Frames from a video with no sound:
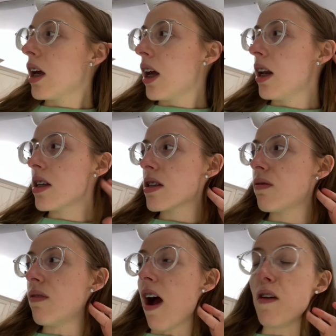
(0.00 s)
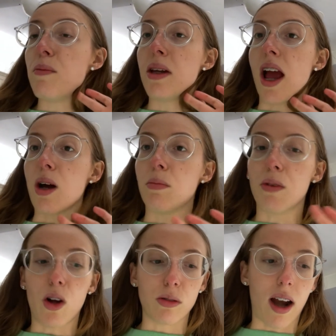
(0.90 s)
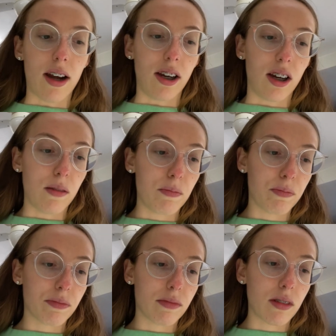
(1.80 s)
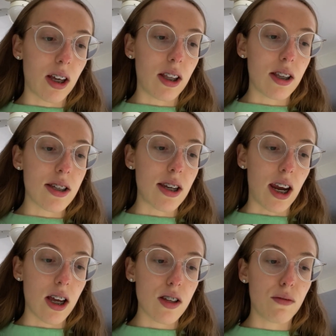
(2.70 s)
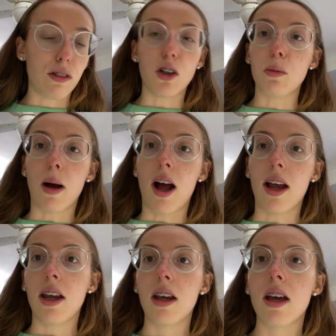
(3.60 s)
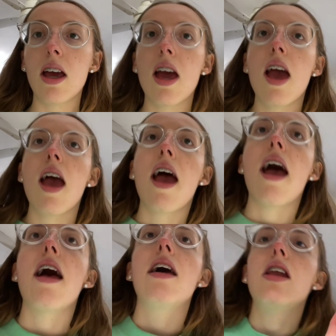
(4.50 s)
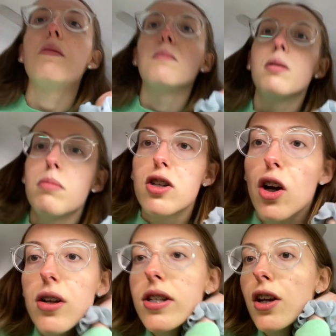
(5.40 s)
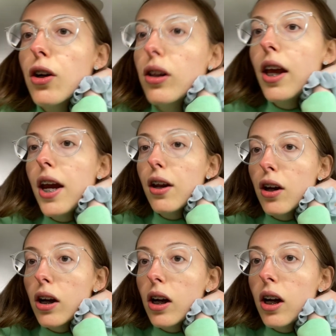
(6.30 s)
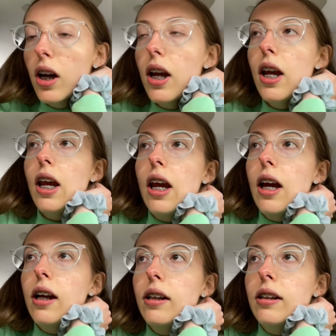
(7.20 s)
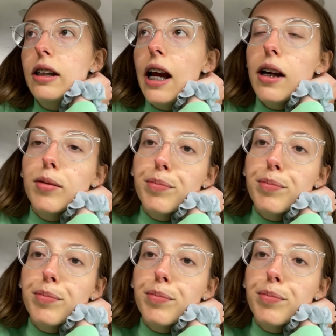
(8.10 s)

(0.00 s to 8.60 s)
It is 5 p.m. already. This day has flew by, and I'm gonna start dinner later, and yeah.